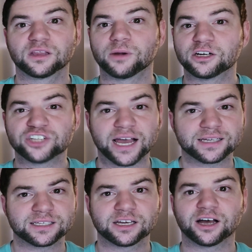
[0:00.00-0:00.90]
Lamar
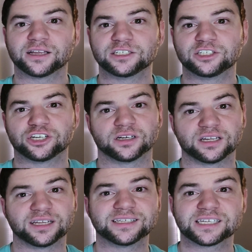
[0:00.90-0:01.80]
Jackson got injured
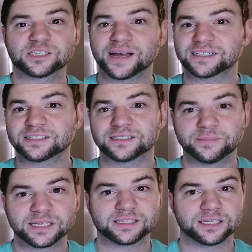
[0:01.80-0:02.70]
and is expected to
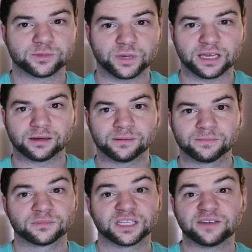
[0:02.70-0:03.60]
miss this week,
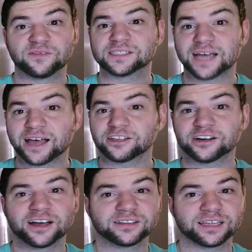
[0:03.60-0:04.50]
leaving
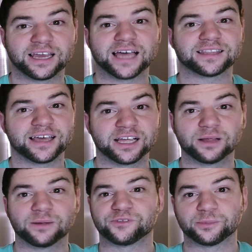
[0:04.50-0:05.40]
Tyler Huntley at the
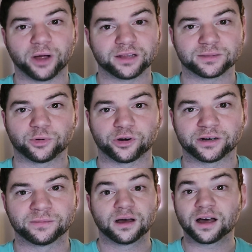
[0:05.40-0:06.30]
helm for Baltimore.
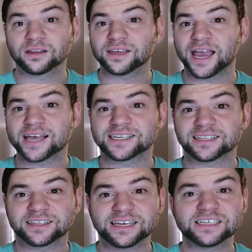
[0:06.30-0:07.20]
Huntley has
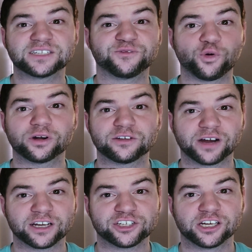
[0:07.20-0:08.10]
at least 40
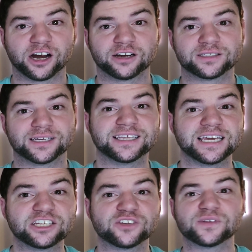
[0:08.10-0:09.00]
rushing yards in
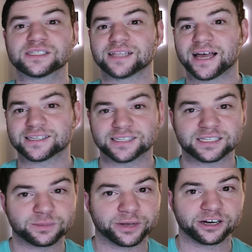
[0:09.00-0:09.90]
each of his last
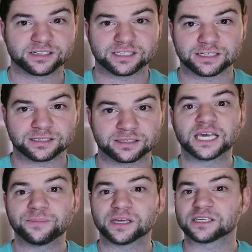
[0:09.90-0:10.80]
6 appearances,
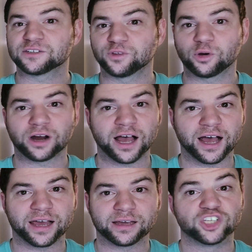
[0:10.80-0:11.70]
keeping his floor
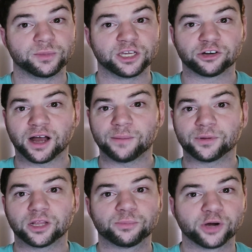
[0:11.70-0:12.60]
high. Jimmy
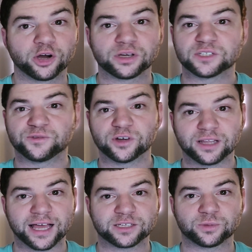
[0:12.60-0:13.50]
Garoppolo broke his foot
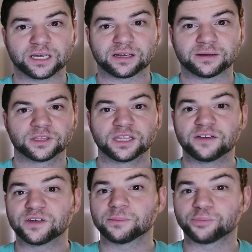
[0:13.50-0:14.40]
last week,
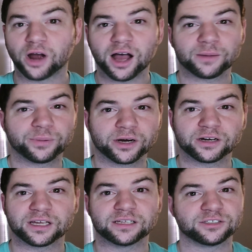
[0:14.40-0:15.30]
leaving Brock
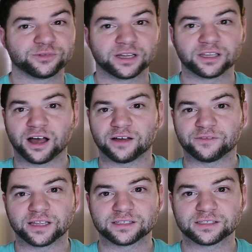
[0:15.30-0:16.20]
Purdy to run the
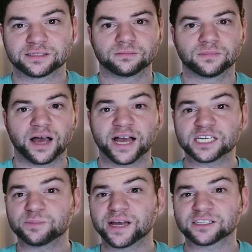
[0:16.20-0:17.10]
offense. I
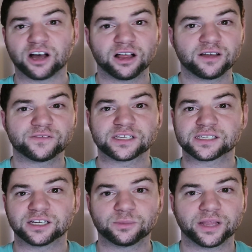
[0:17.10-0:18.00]
expect all of the
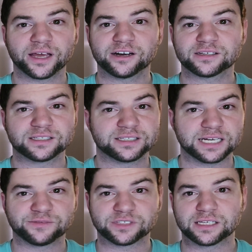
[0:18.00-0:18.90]
skill players in
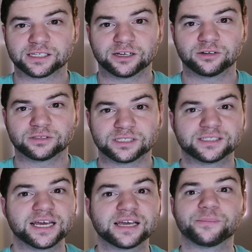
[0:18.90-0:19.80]
San Francisco to
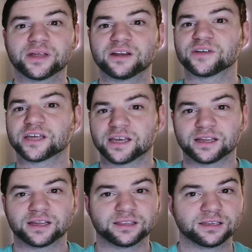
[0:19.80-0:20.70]
take a bit of a
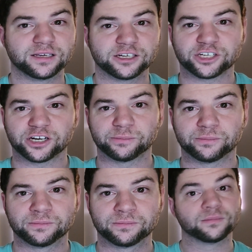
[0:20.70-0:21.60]
hit in the near term.
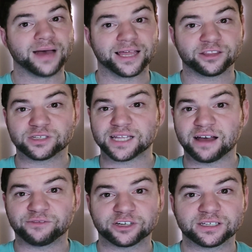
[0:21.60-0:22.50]
Matthew
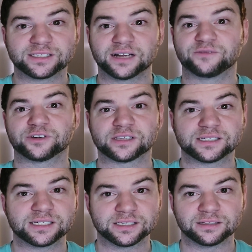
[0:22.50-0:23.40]
Stafford is done for the
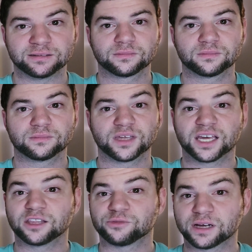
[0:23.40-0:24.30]
season,
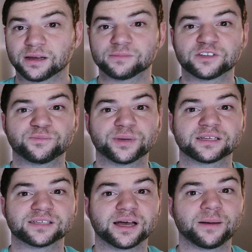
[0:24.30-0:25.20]
and the Rams have
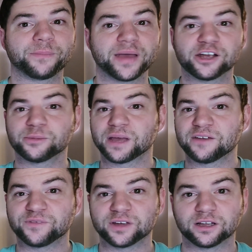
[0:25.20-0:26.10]
picked up Baker
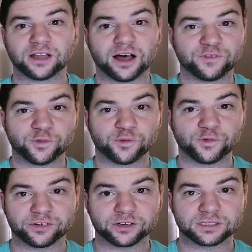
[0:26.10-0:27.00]
Mayfield off of
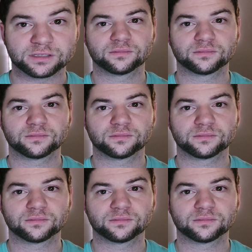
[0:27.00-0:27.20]
waivers.